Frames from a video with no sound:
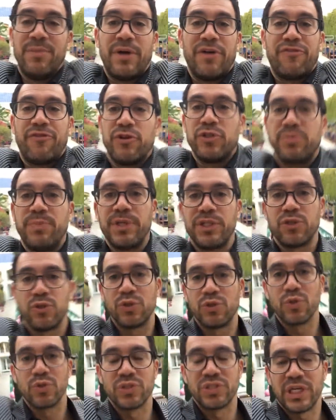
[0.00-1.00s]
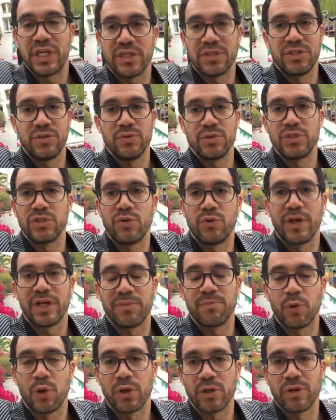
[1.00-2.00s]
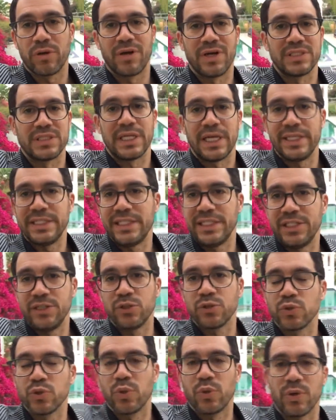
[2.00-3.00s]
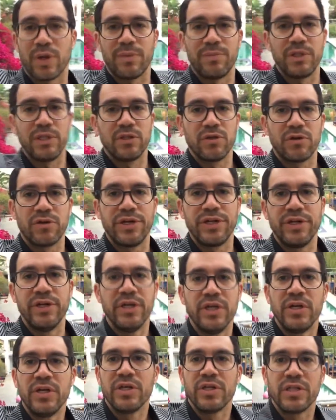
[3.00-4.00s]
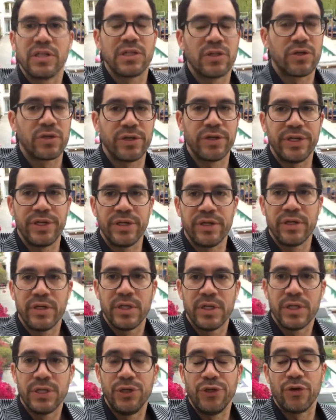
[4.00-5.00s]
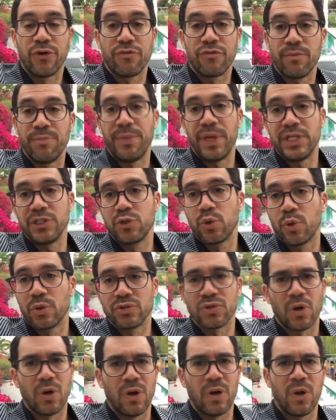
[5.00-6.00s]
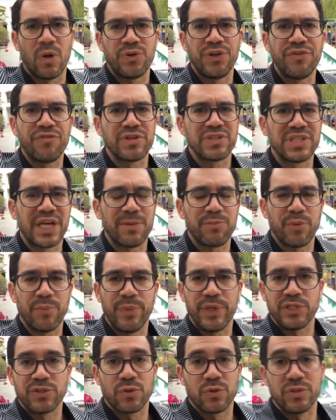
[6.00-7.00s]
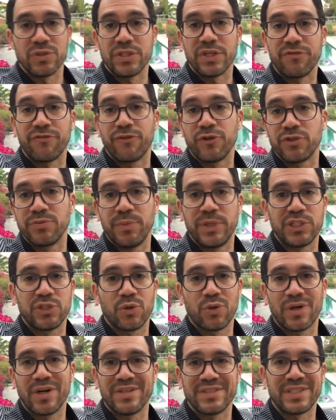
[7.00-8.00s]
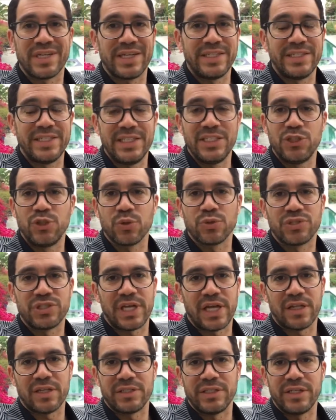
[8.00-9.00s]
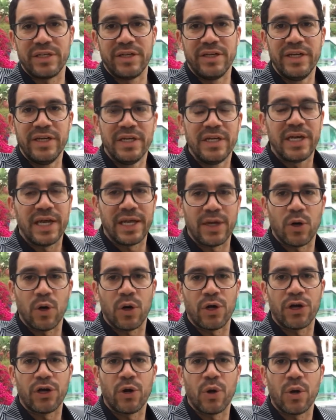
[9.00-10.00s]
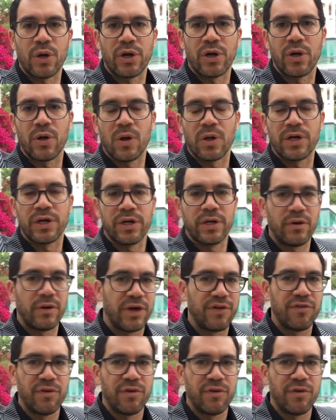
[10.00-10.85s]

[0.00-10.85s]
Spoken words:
My first mentor, Joel Salatin, was a direct marketer. I was 19 years old. I've been learning and learning, you know, from mentors, all different type of mentors. That first mentor when I was 19, Joel Salatin, and on and on and on and go.